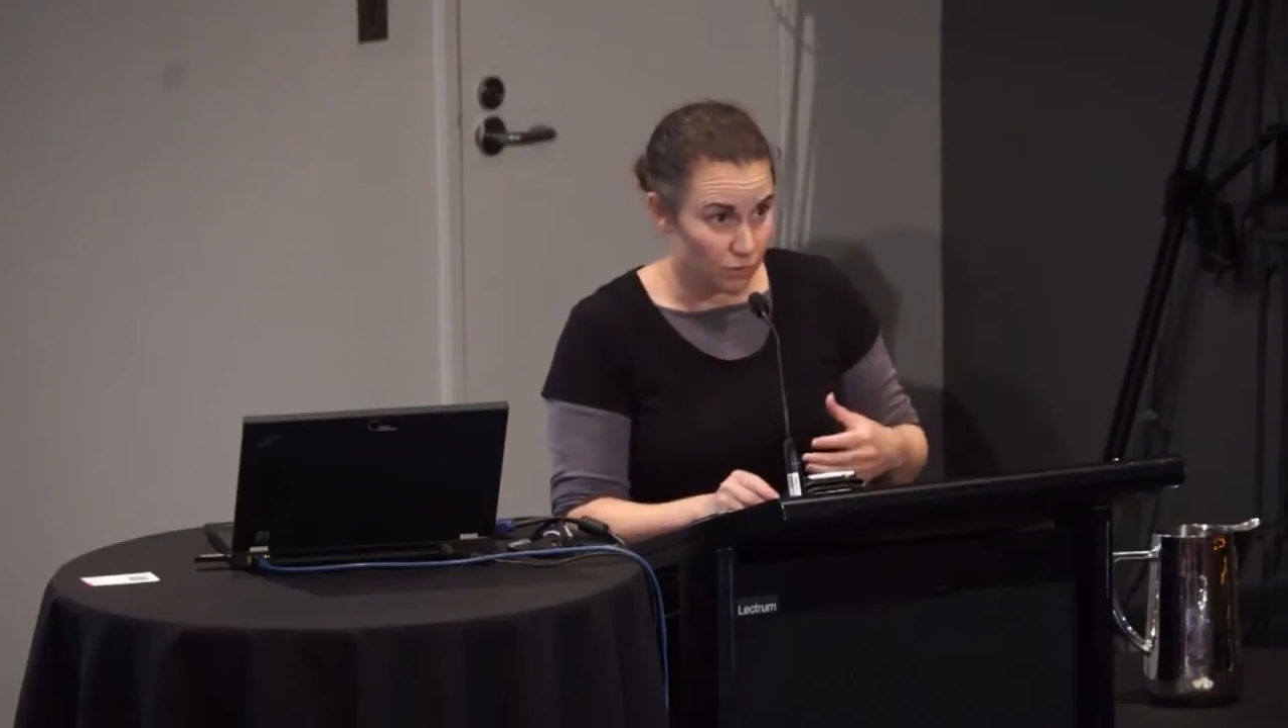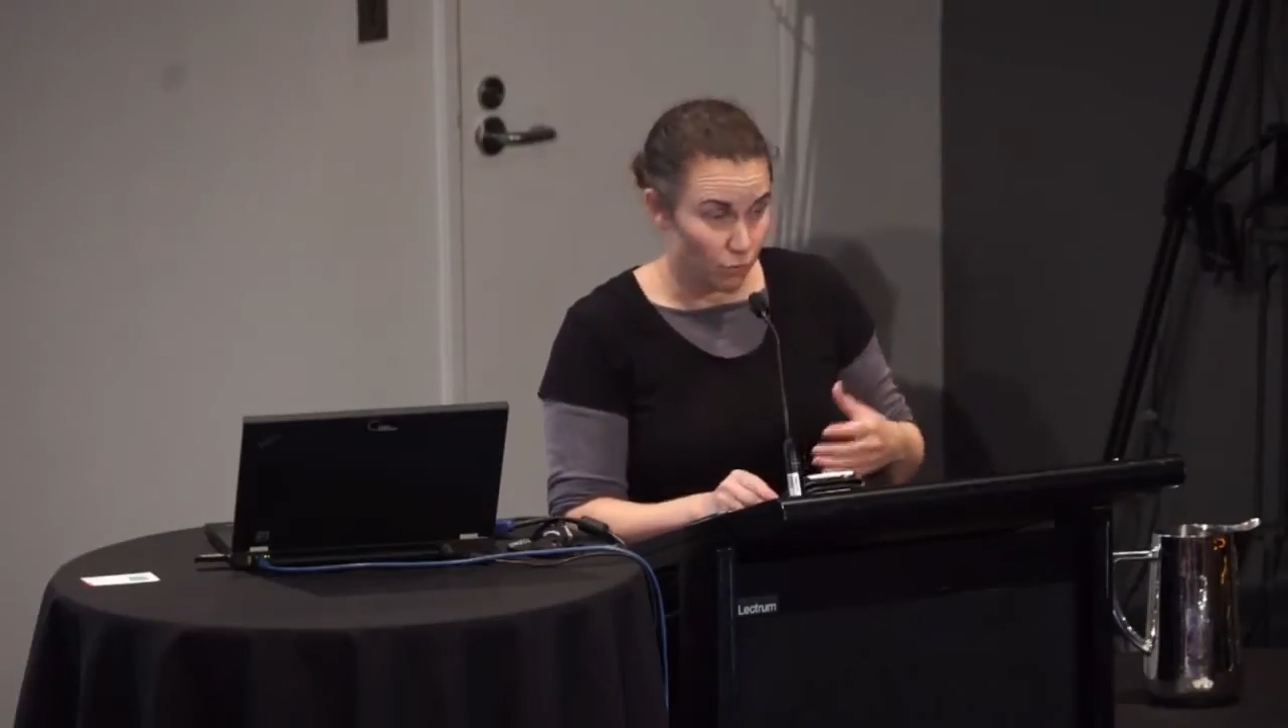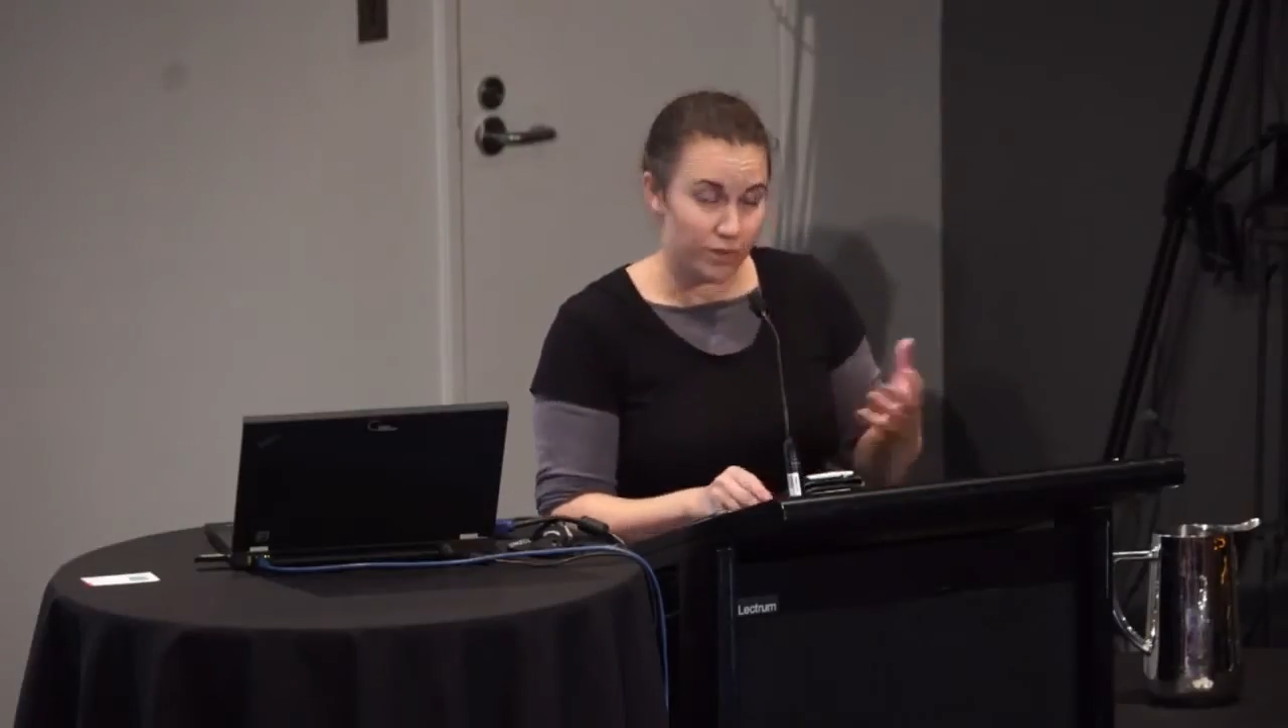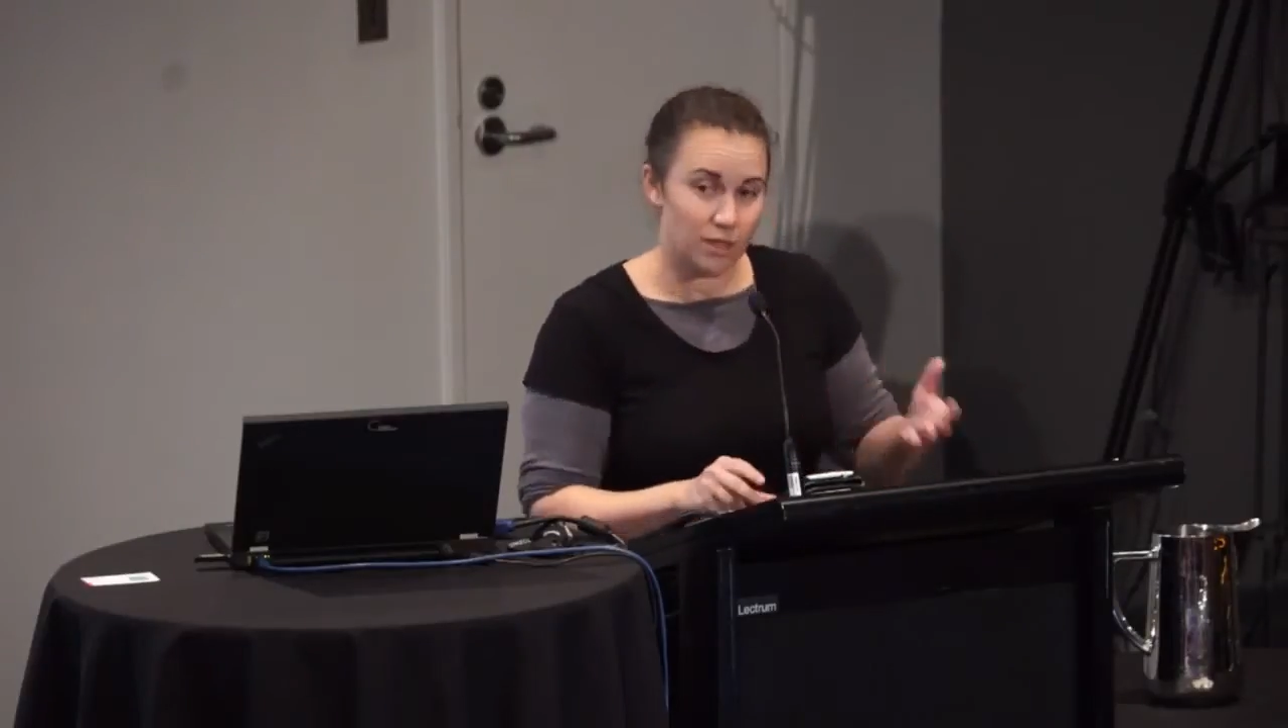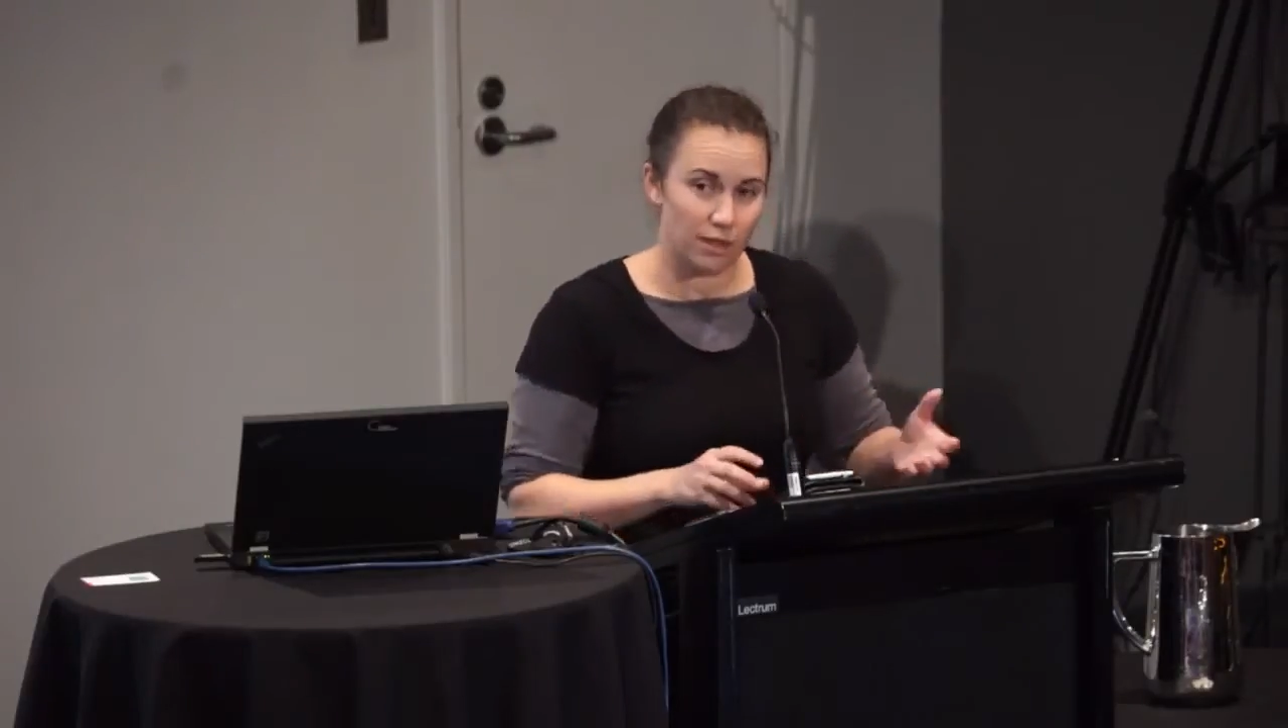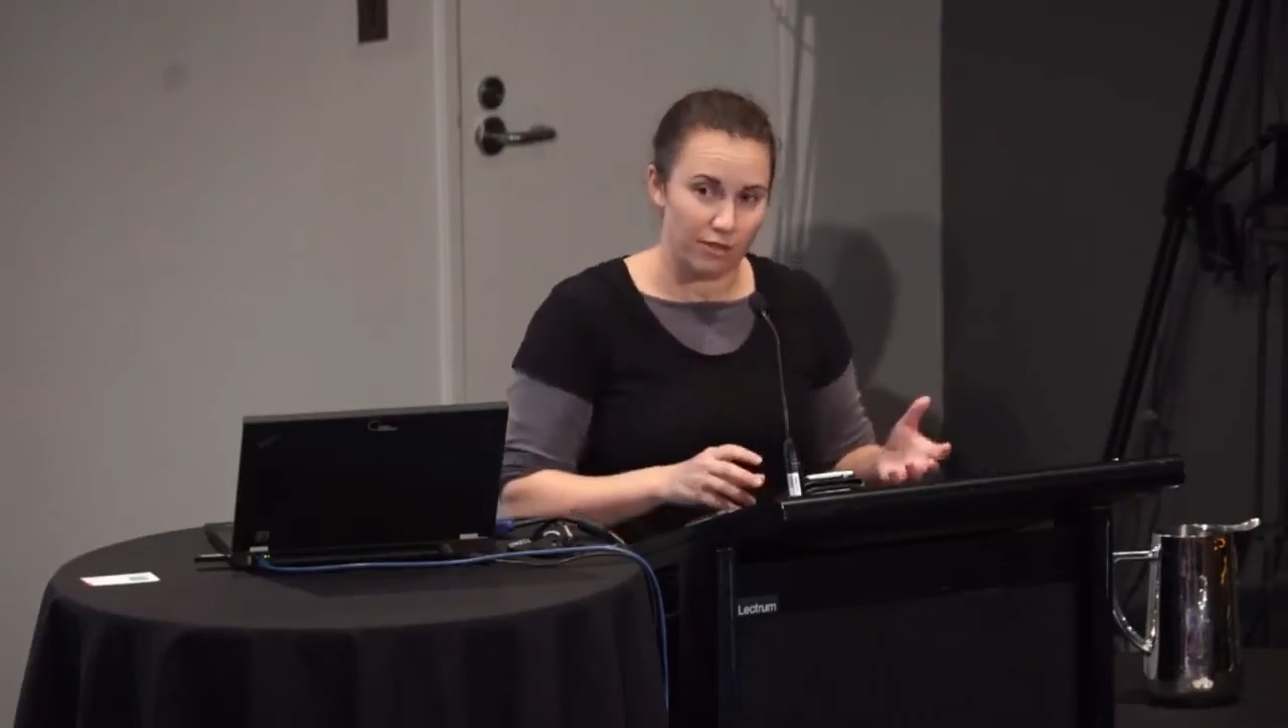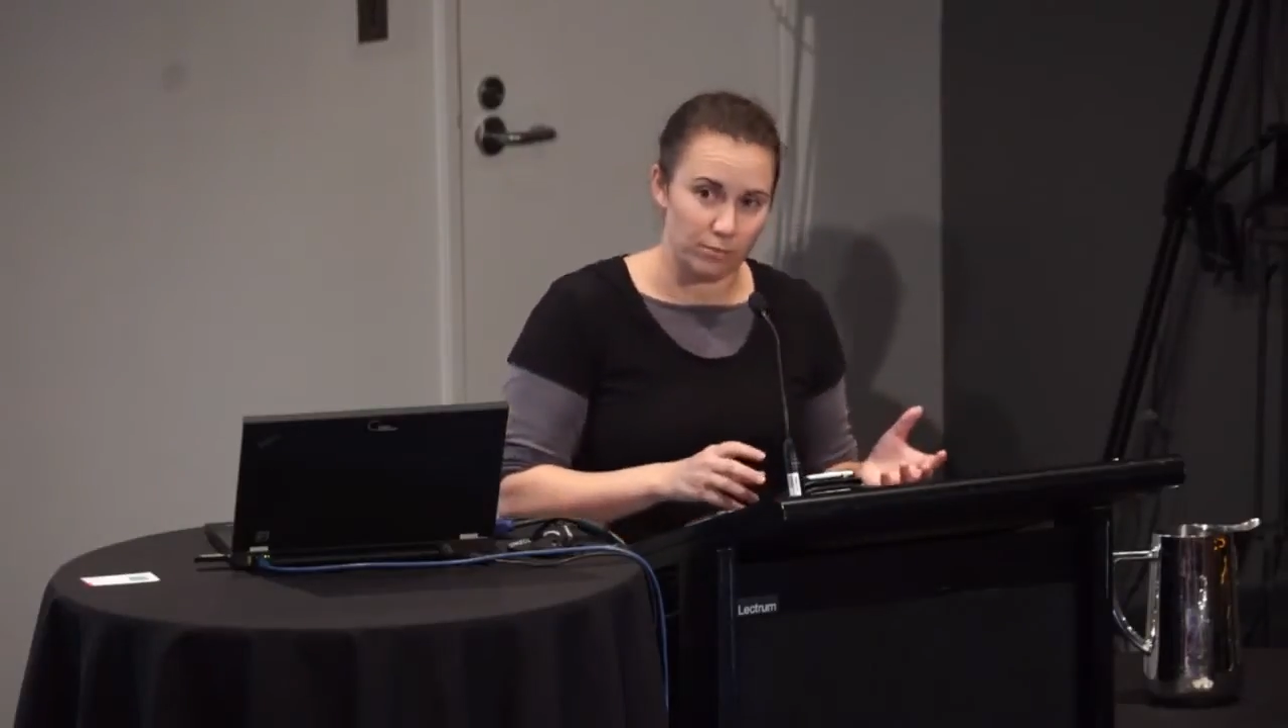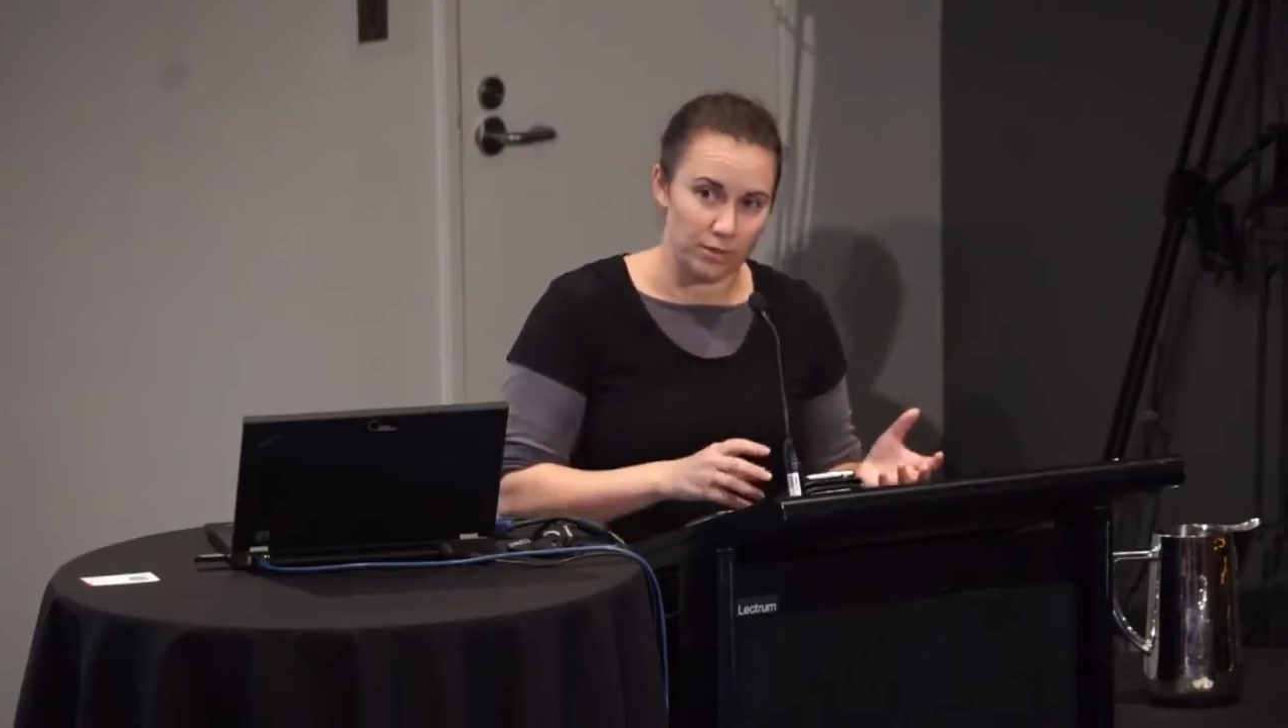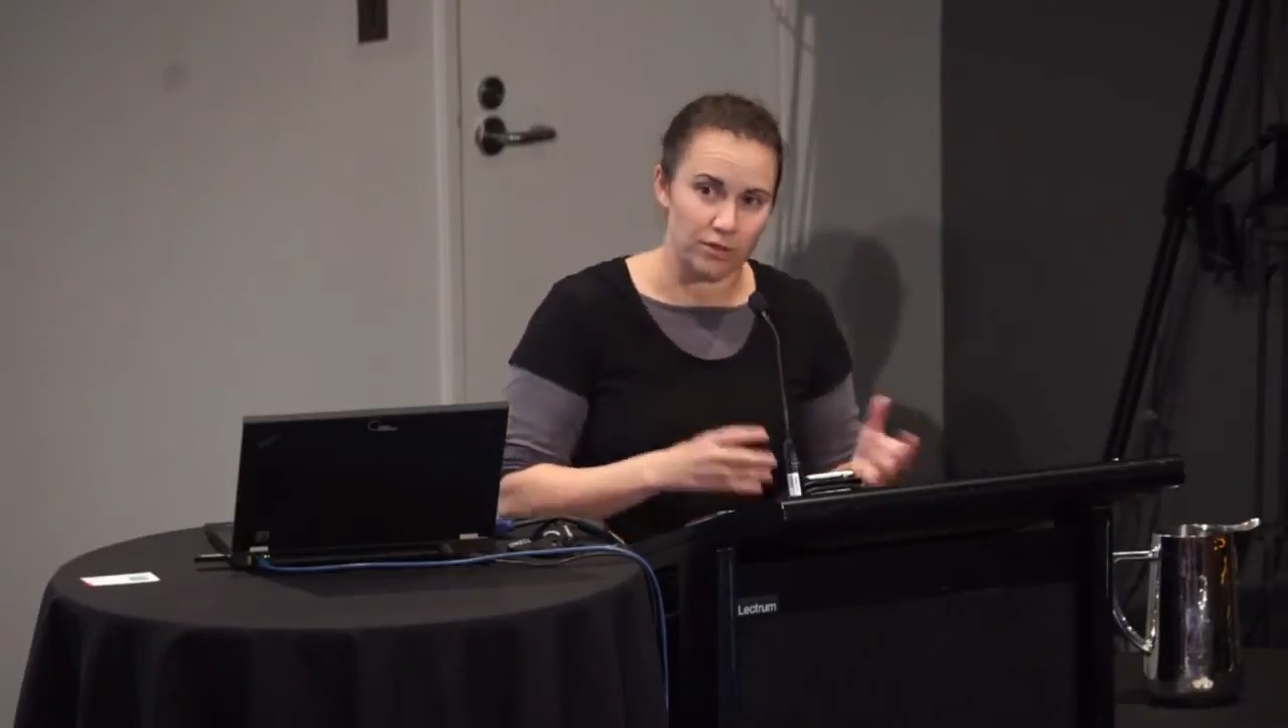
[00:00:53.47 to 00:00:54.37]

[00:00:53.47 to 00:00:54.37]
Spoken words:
within government